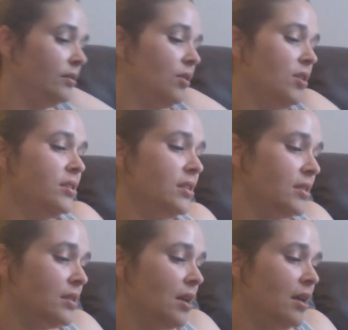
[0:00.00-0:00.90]
so this
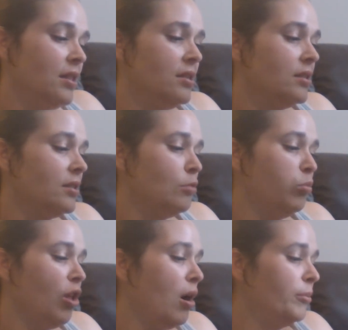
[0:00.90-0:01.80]
is the
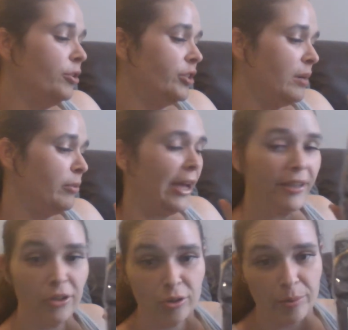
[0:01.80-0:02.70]
Blommer Jet
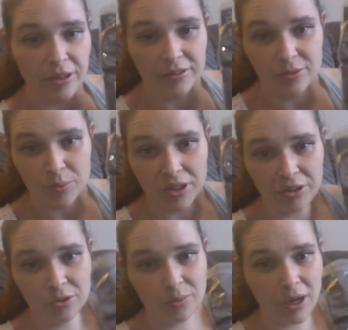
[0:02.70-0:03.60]
Black cocoa powder. This is what I
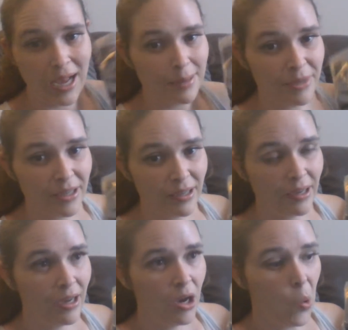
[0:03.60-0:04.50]
use when I
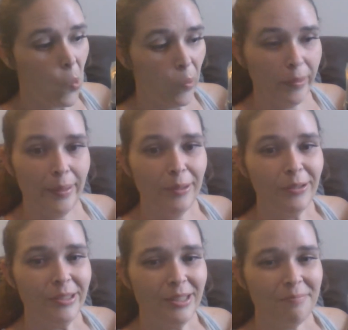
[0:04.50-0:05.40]
make
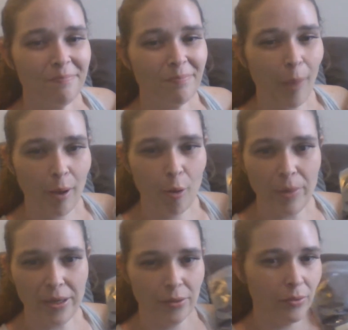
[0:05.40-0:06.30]
Oreos, my
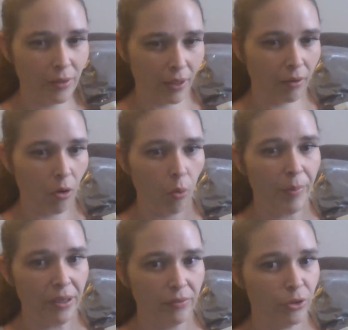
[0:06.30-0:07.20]
homemade, like a
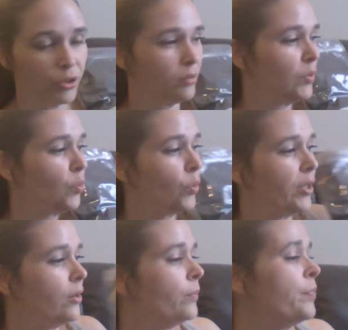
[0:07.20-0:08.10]
homemade version of an
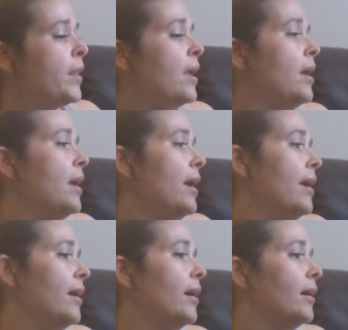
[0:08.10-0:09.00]
Oreo.
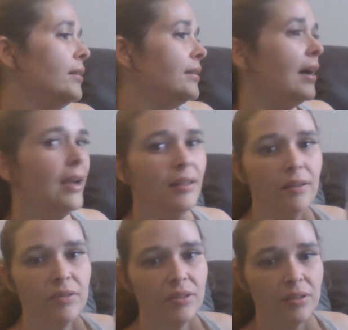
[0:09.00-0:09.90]
And I
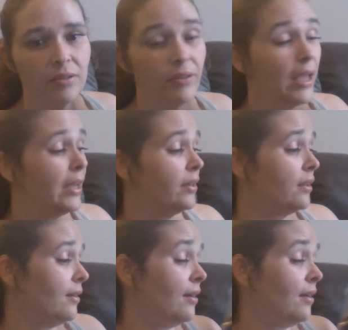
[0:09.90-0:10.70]
love this stuff. And